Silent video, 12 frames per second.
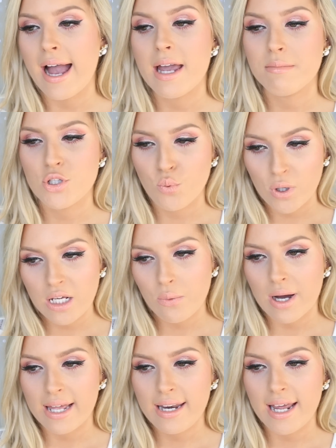I am
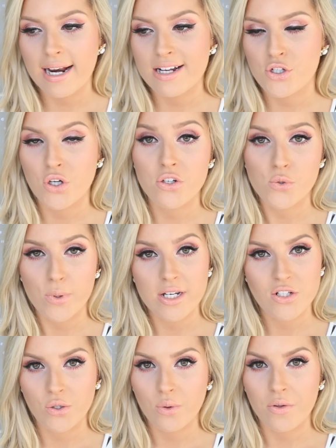21 and I turned
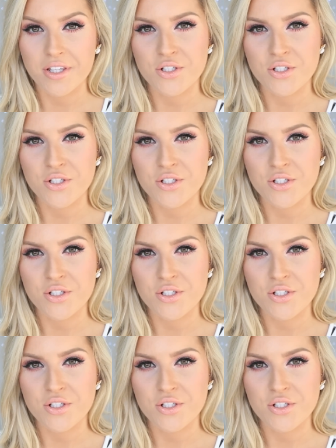22 on